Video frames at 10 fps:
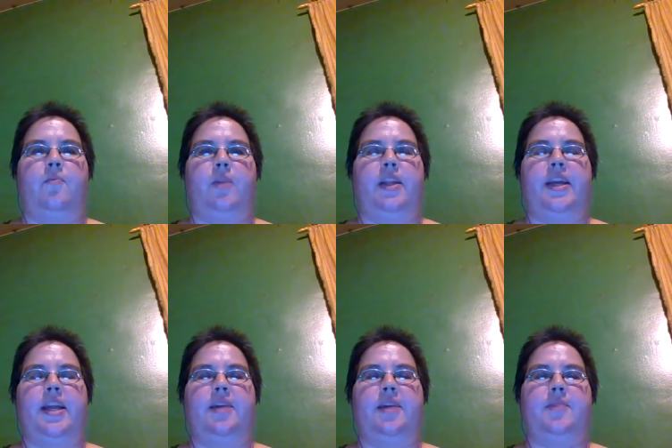one of the
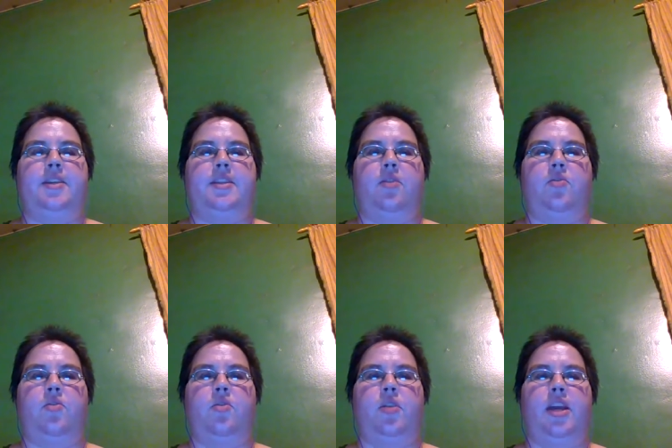NWSL
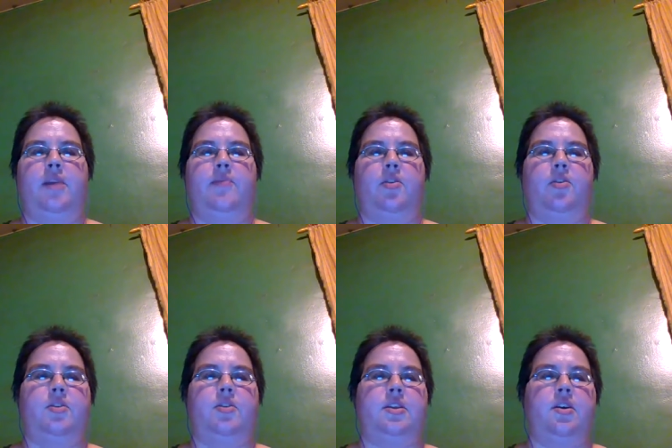
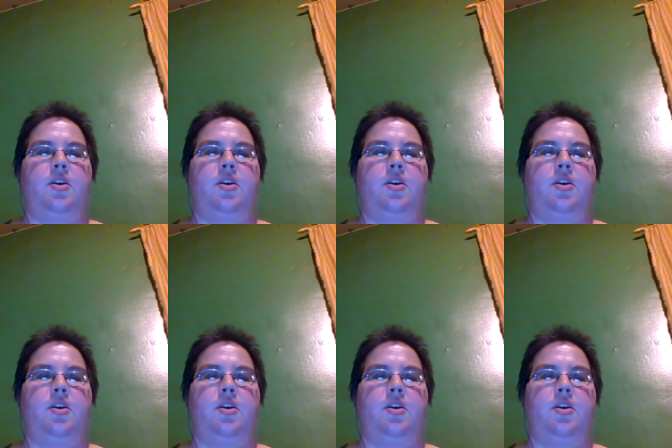goalkeepers?